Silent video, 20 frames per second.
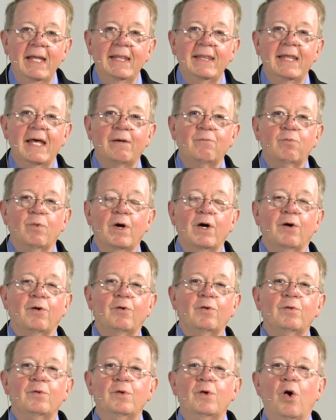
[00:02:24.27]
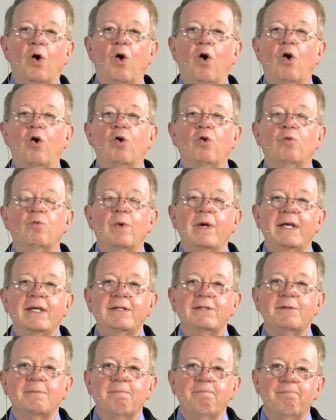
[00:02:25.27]
that will
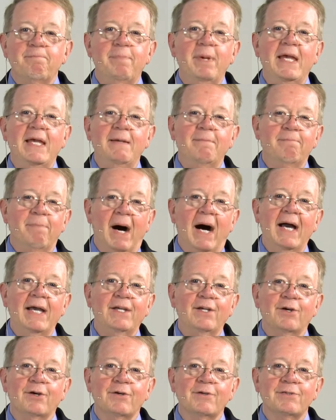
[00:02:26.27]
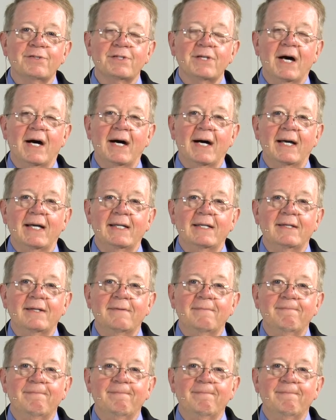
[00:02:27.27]
always be by your side.